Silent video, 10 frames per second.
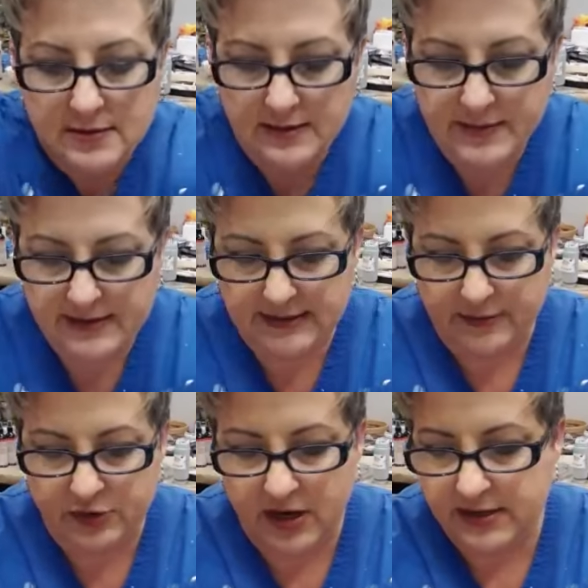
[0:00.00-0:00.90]
Let me see.
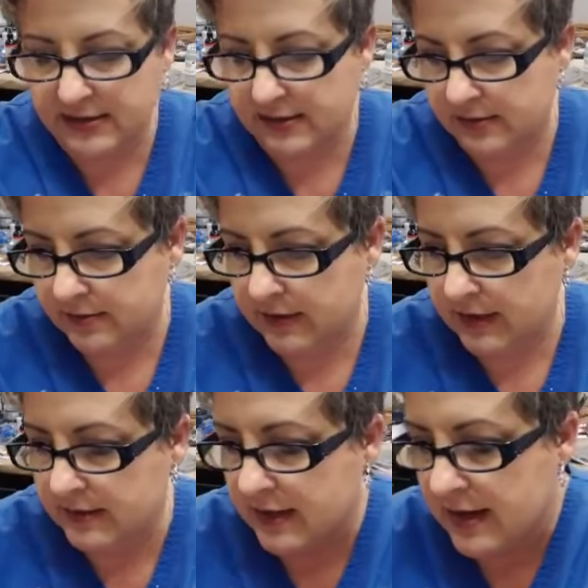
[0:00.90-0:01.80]
I'm trying to
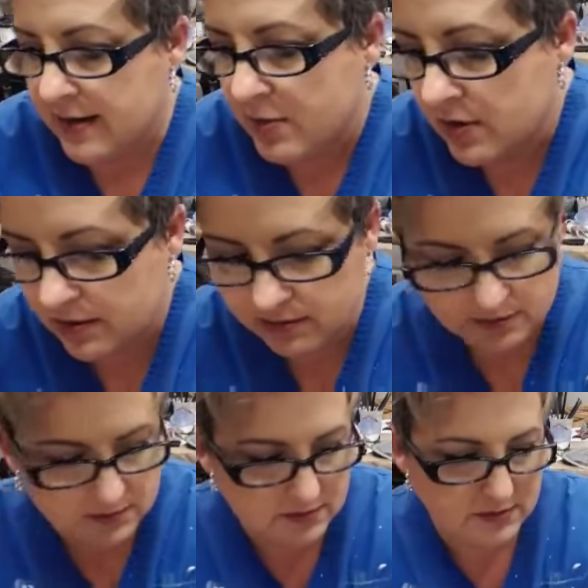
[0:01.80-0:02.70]
get the camera
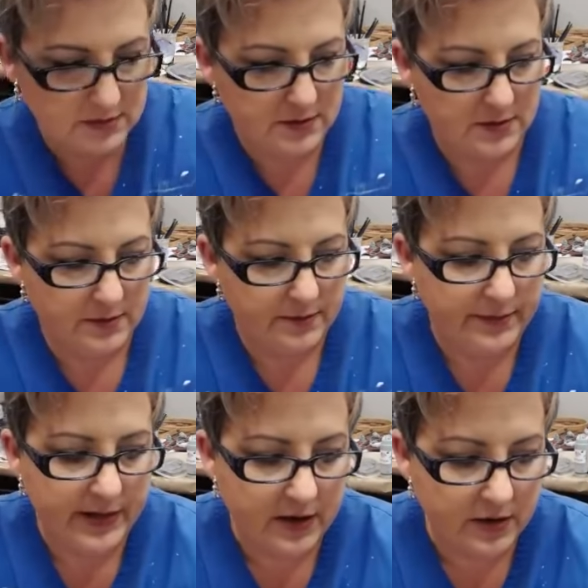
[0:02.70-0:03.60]

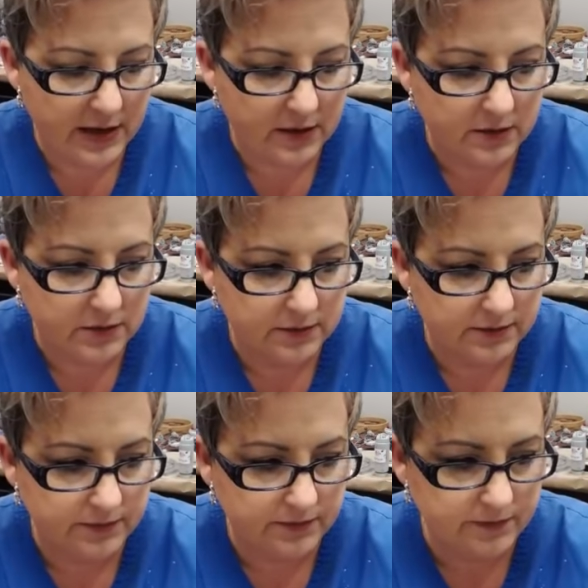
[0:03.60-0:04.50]
better angle.
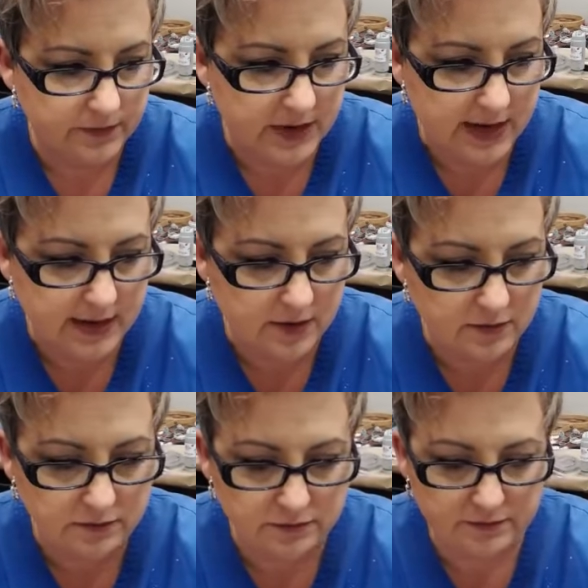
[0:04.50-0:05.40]
Hang
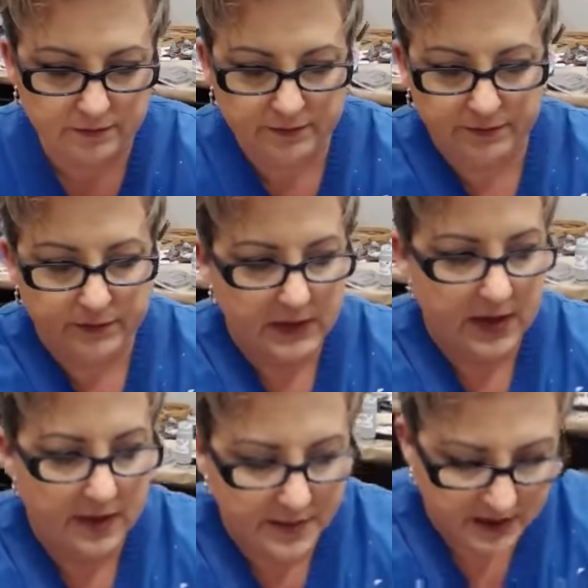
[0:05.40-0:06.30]
on.
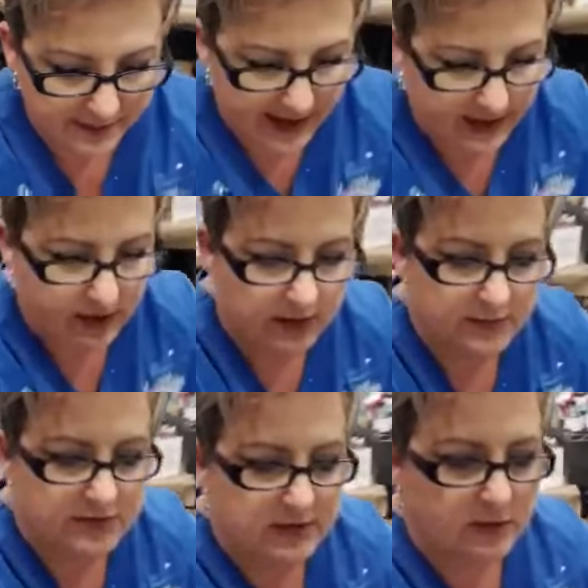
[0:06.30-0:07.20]
I'm going to back y'all up
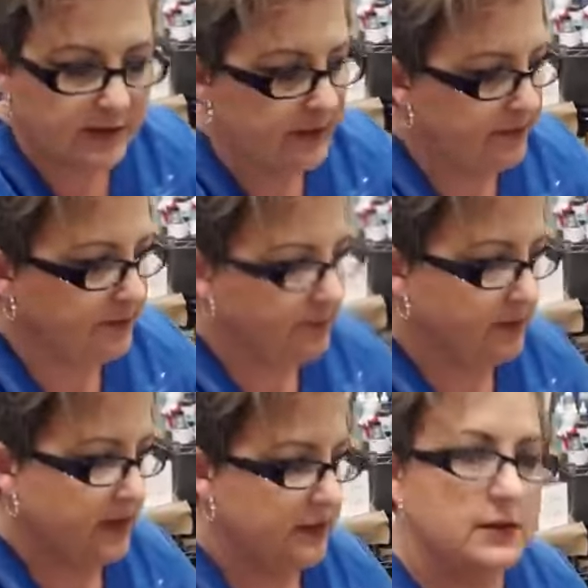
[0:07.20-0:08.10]
just a little bit
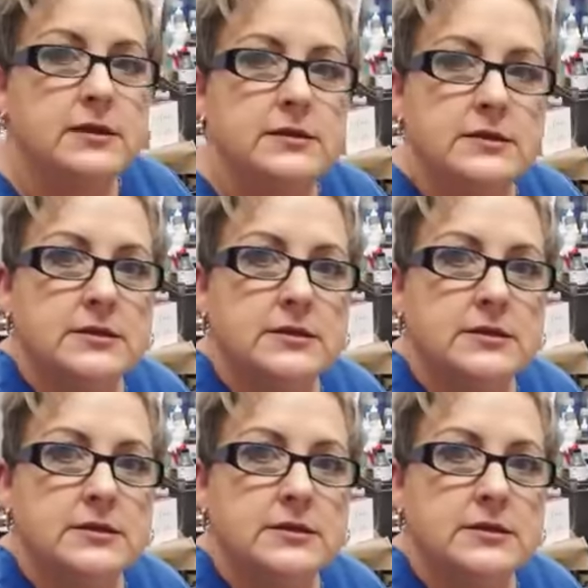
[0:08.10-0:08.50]
like this.